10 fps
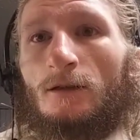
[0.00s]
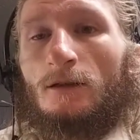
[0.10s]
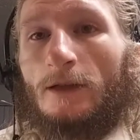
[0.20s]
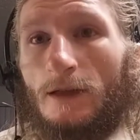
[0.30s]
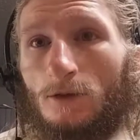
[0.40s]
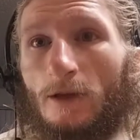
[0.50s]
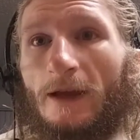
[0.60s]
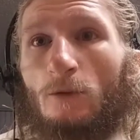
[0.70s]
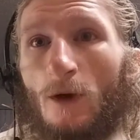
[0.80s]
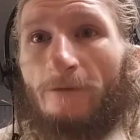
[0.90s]

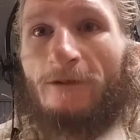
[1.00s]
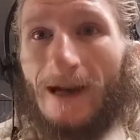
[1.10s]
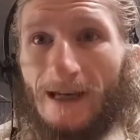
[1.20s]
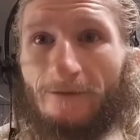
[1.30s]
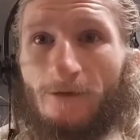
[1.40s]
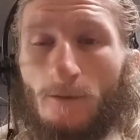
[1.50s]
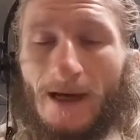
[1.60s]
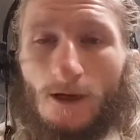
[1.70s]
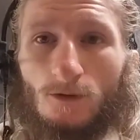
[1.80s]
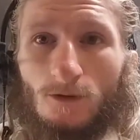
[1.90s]
literally while fighting for
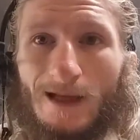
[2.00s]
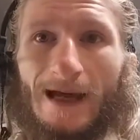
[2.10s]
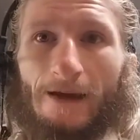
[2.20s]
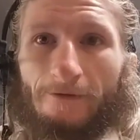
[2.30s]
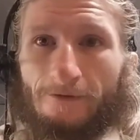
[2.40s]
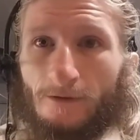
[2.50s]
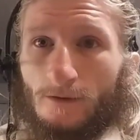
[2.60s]
my own life.